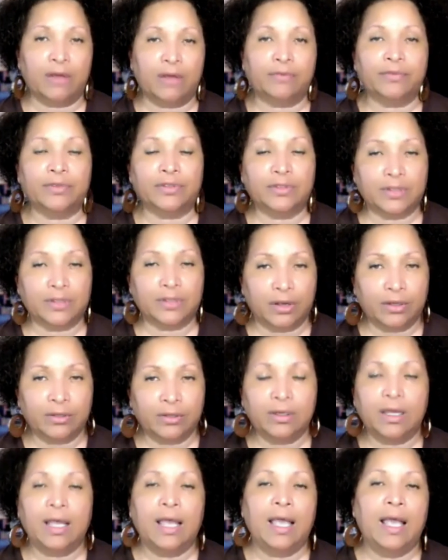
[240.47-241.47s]
of the
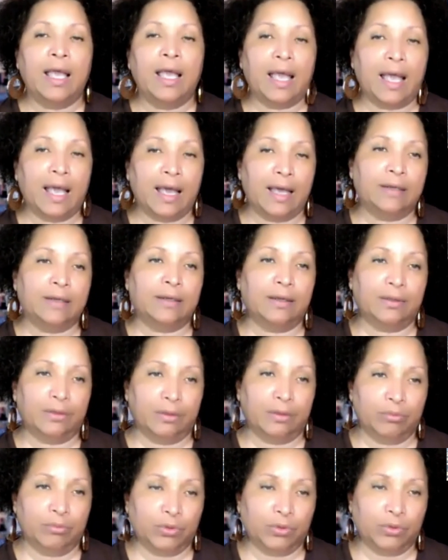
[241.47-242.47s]
sun and
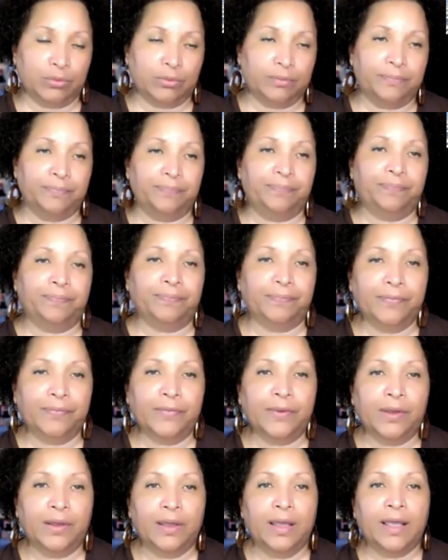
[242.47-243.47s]
the moon.
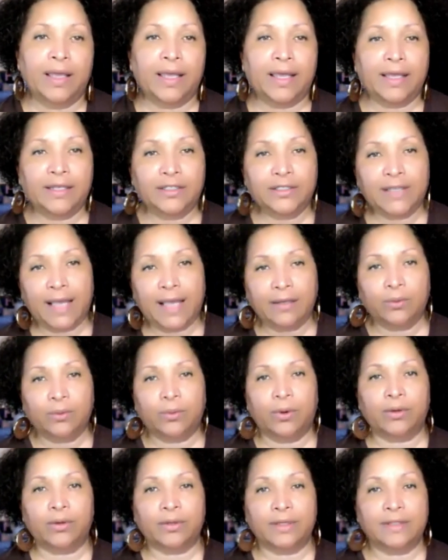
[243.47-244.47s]
In shadow
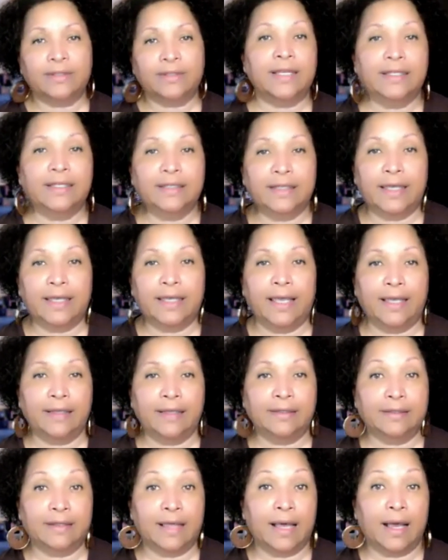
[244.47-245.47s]
work, this
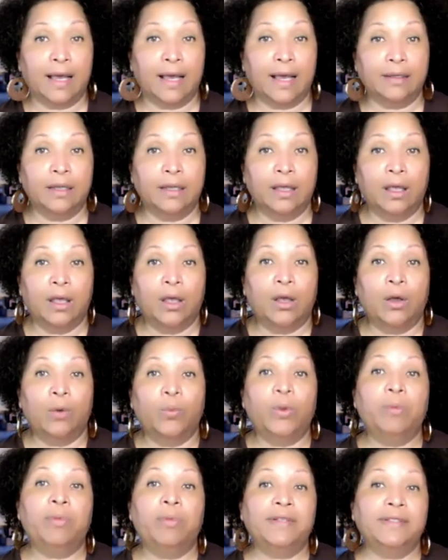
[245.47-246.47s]
indicates that
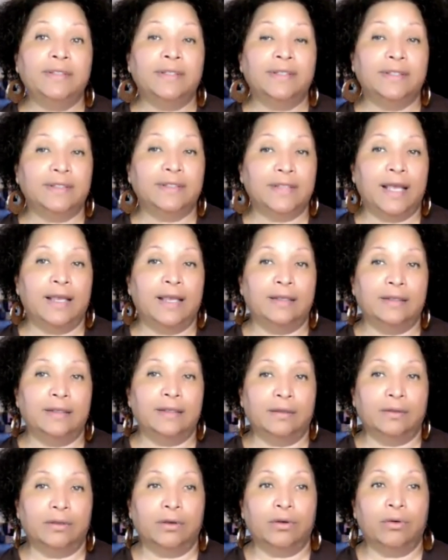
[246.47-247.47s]
we must
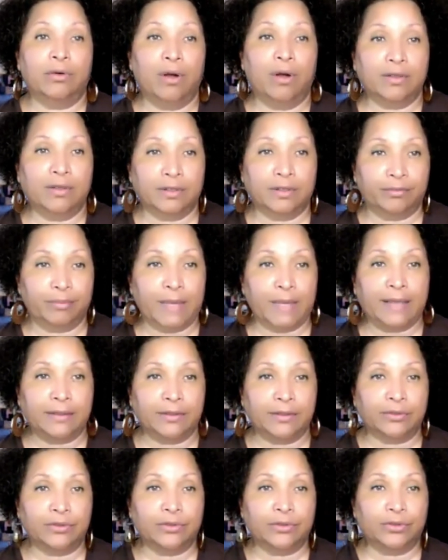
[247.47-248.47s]
ascend the cross of
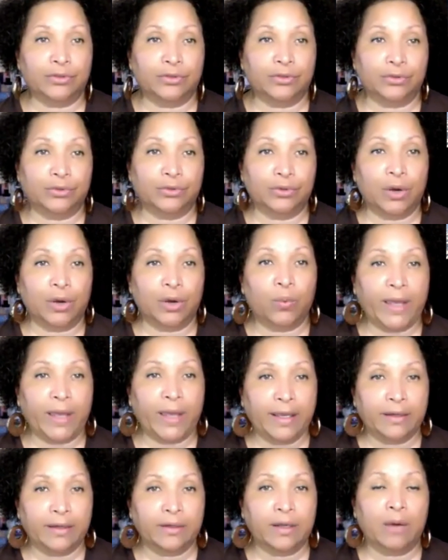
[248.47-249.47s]
matter to
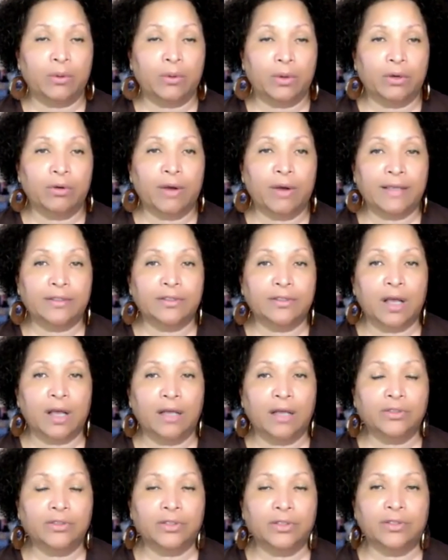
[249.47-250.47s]
awaken our Christ
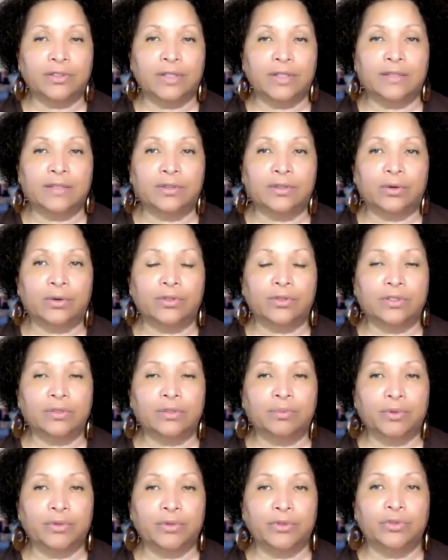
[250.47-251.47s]
consciousness or
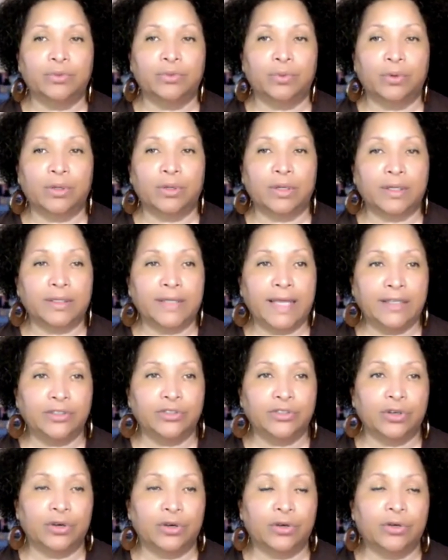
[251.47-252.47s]
spiritual
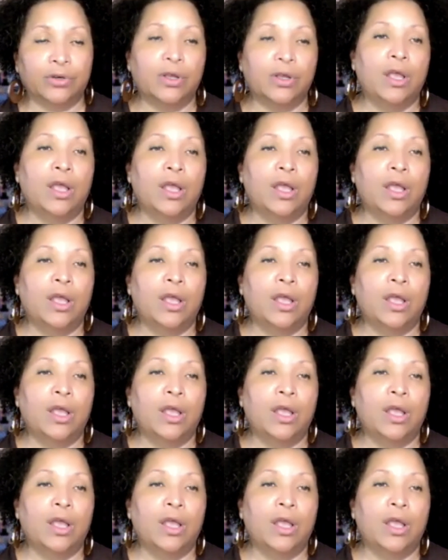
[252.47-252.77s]
nature.